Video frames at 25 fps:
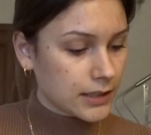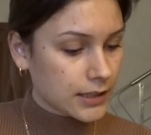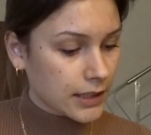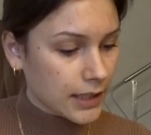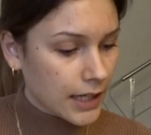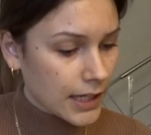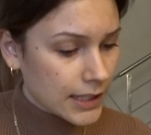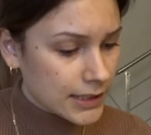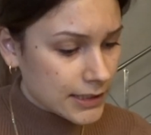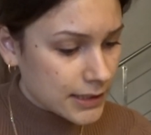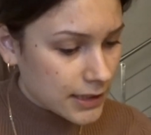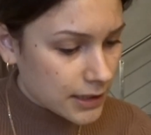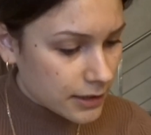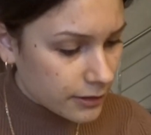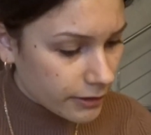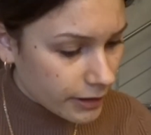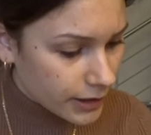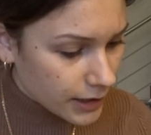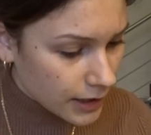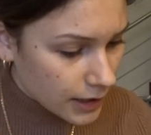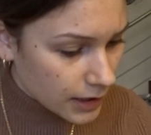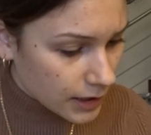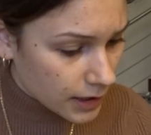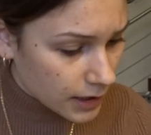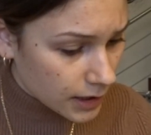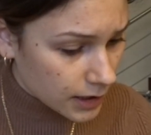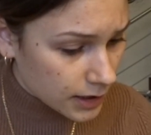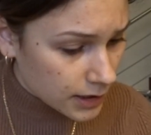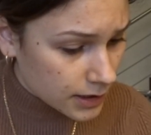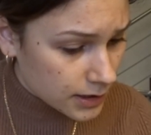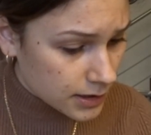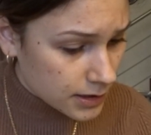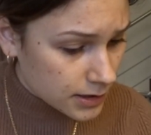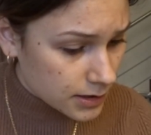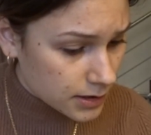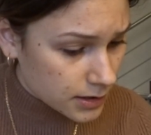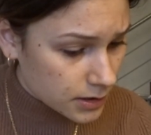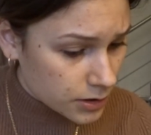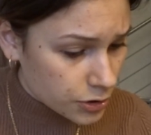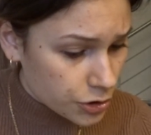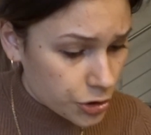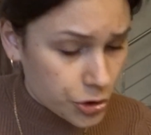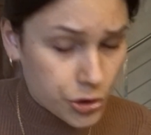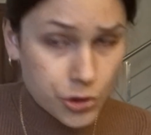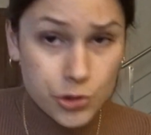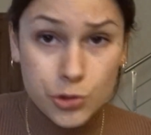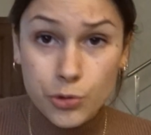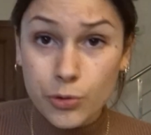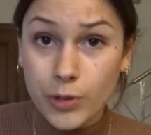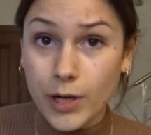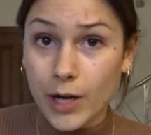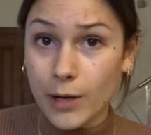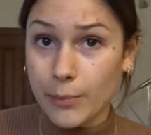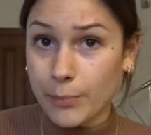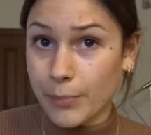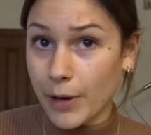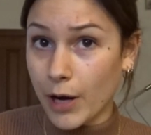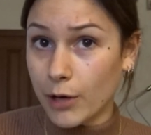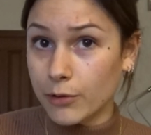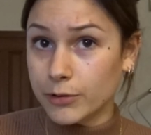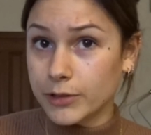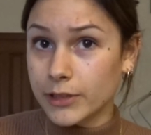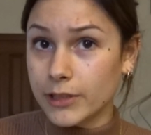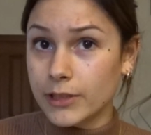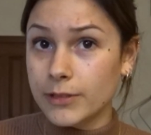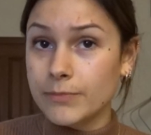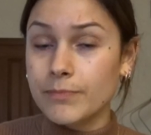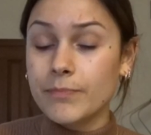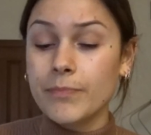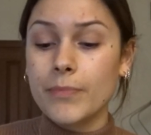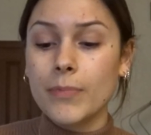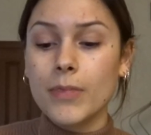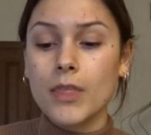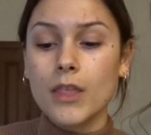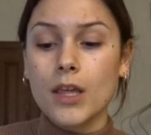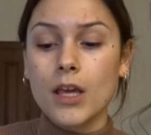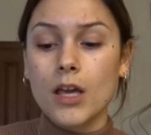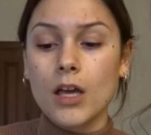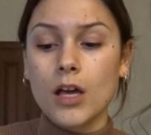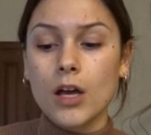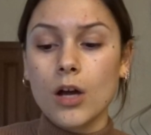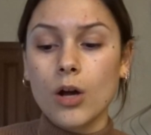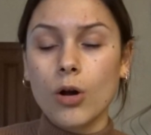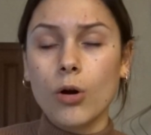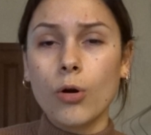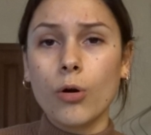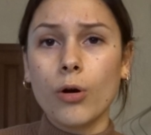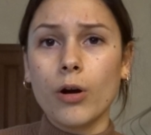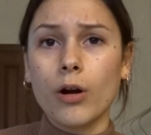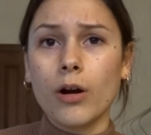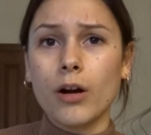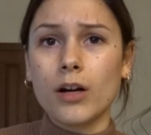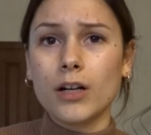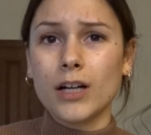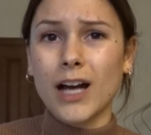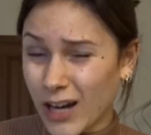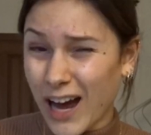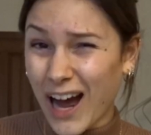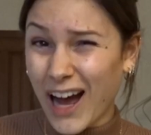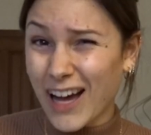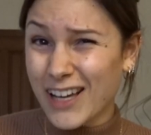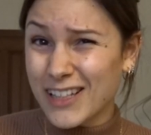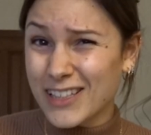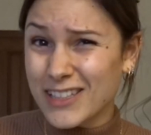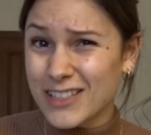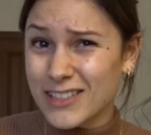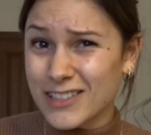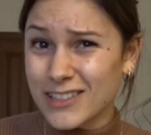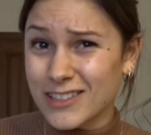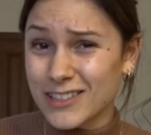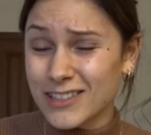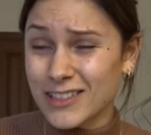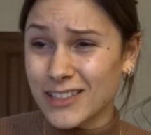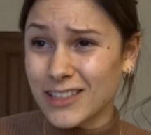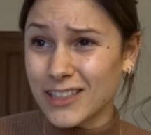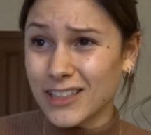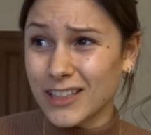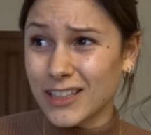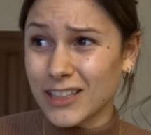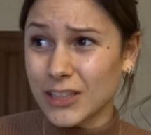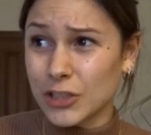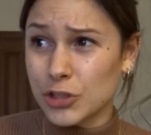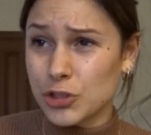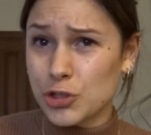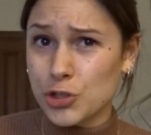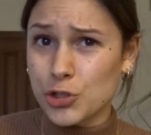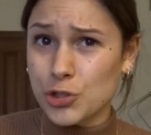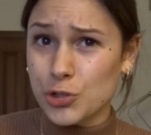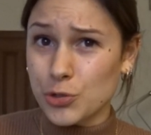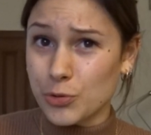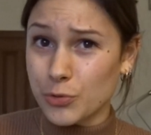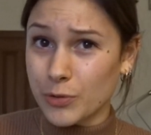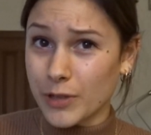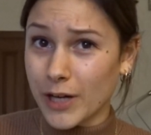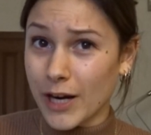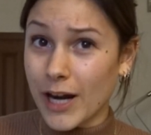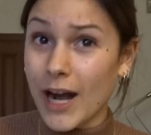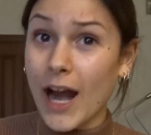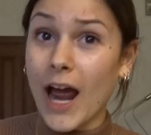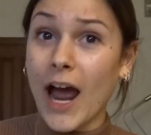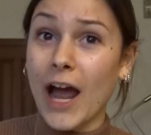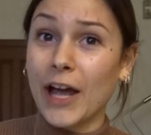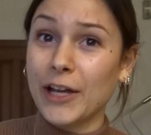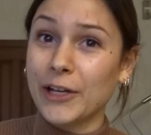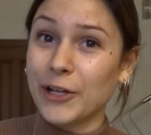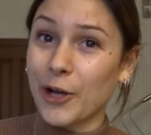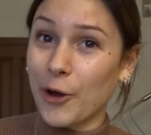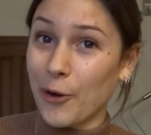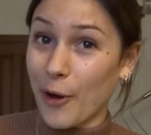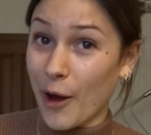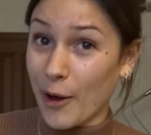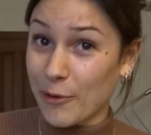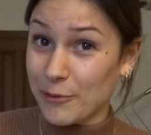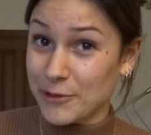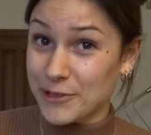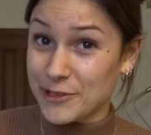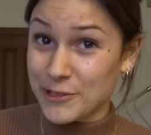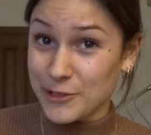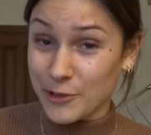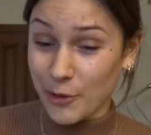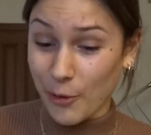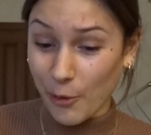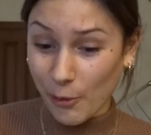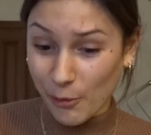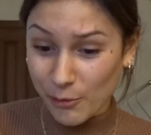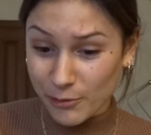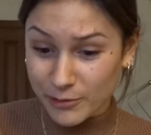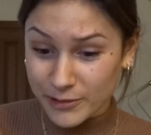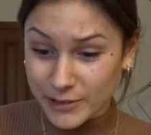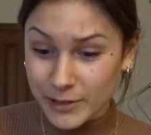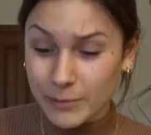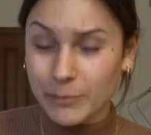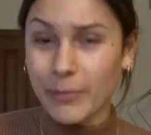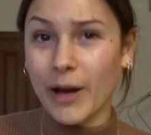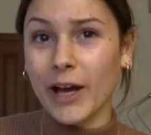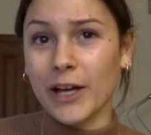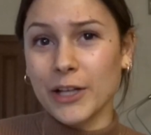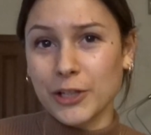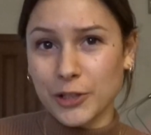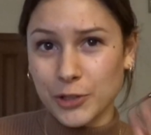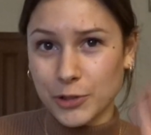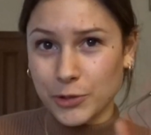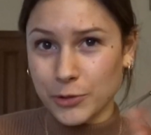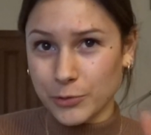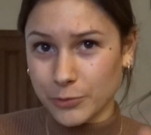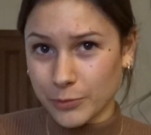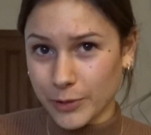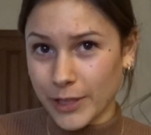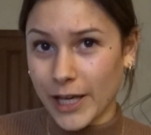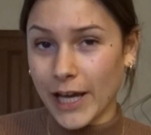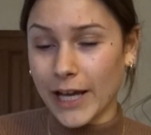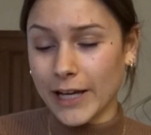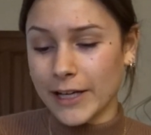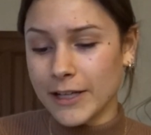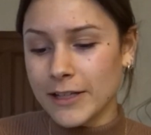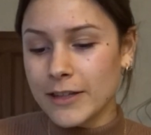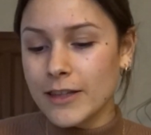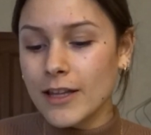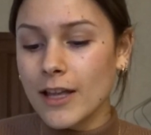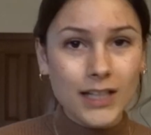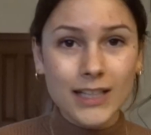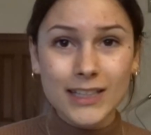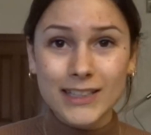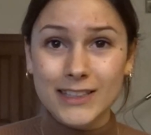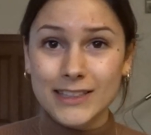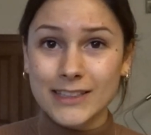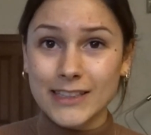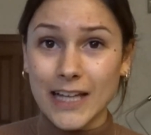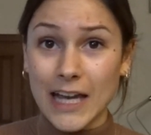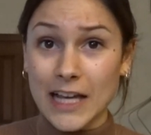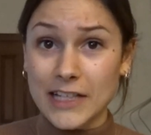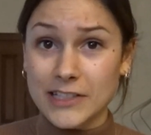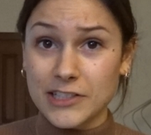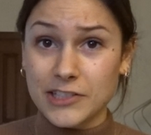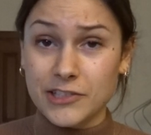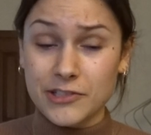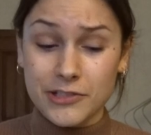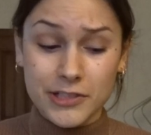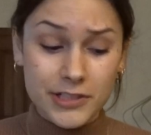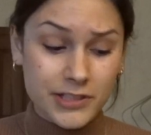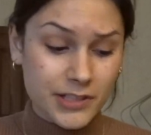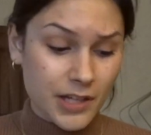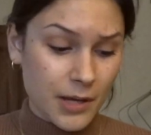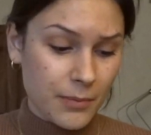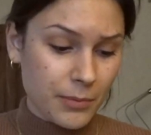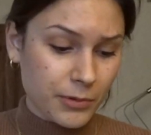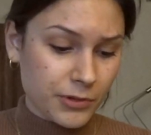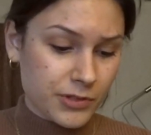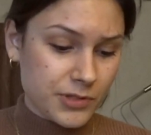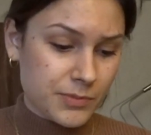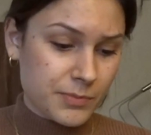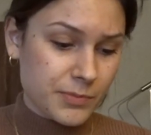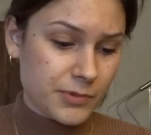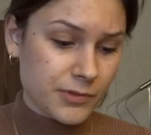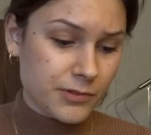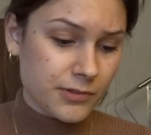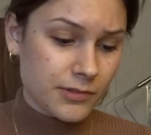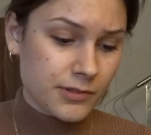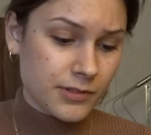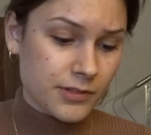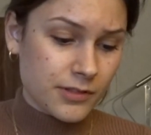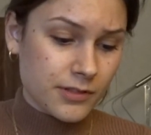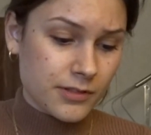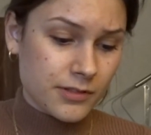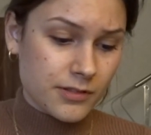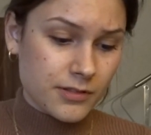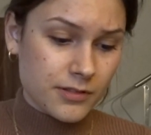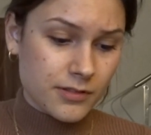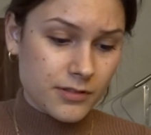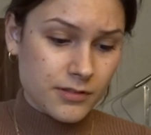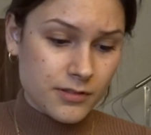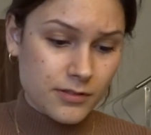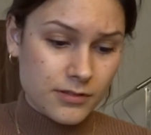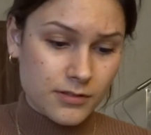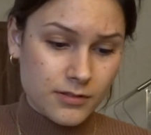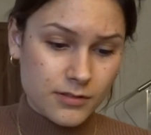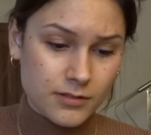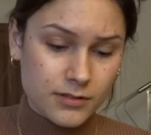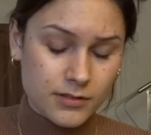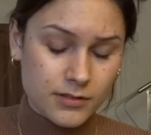The next ingredient is sugar powder or icing sugar. I don't know how it's called, but you get it. It says 3 tablespoons.